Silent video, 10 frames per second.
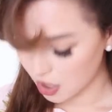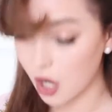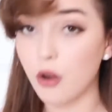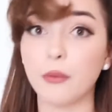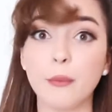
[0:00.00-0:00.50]

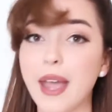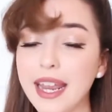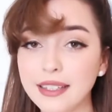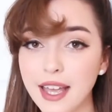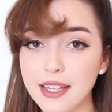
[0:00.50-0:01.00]
Oh,
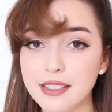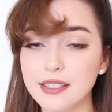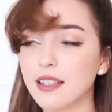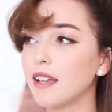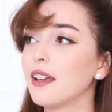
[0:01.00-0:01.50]

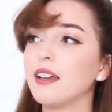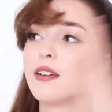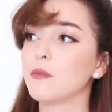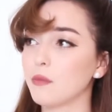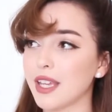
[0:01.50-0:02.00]
Payless.
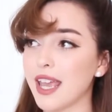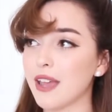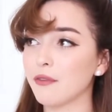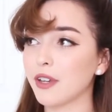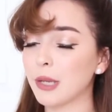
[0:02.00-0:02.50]

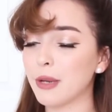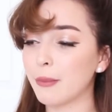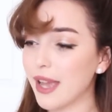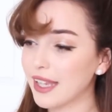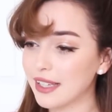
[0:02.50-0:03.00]
Can't forget
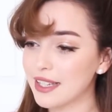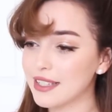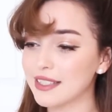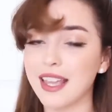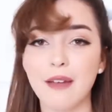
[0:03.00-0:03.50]
about
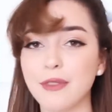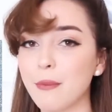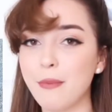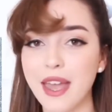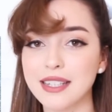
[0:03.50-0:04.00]
Payless. They have the
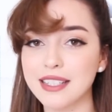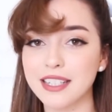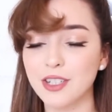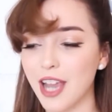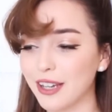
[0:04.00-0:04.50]

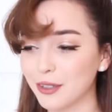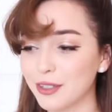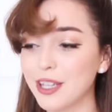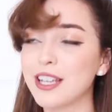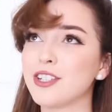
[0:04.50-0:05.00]
best
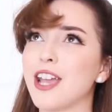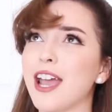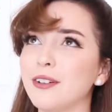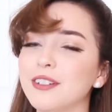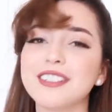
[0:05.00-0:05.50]

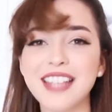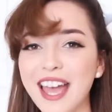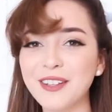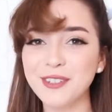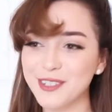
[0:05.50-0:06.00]

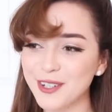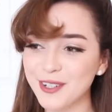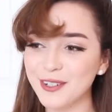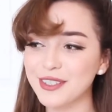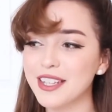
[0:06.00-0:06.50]
saddle
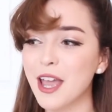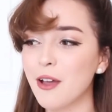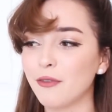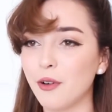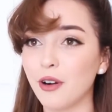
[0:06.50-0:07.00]
shoes
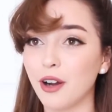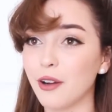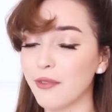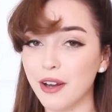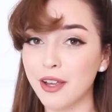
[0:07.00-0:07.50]

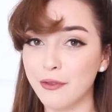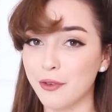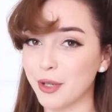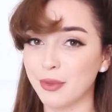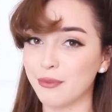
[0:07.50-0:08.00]
for very
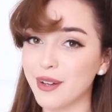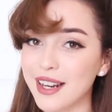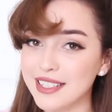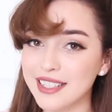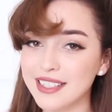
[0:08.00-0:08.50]
affordable
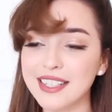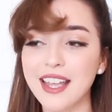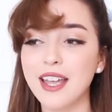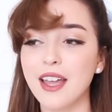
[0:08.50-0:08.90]
prices.